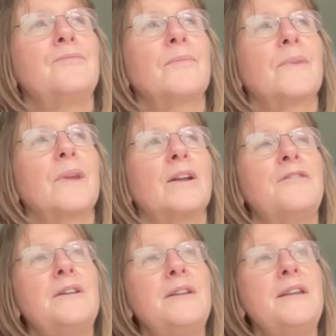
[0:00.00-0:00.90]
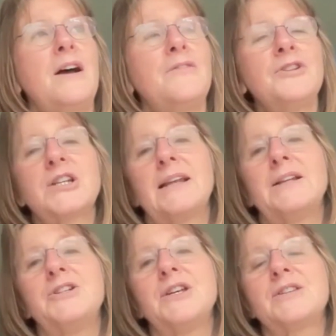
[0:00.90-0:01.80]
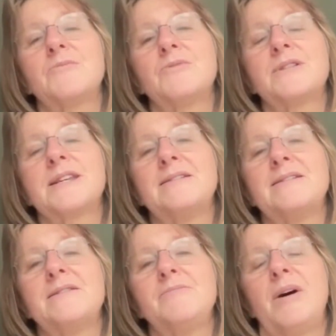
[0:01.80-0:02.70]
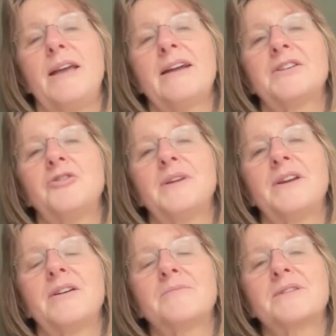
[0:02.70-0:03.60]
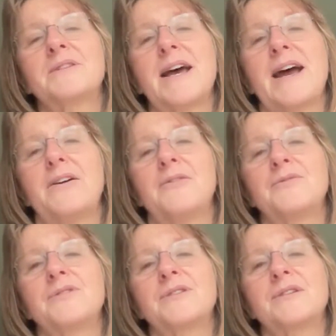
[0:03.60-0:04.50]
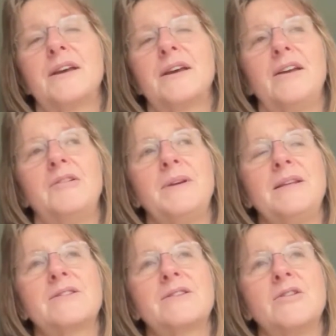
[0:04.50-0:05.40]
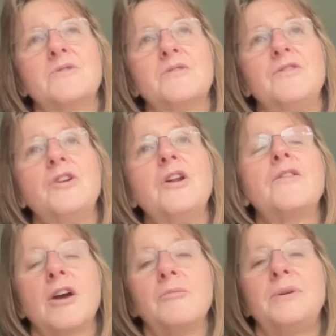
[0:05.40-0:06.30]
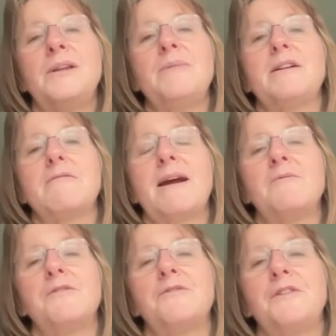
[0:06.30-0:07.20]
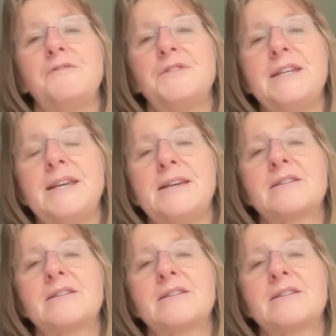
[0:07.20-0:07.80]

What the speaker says: And I think the other challenges are presented by economic ups and downs, in terms of, you know, the company being around for 50 years.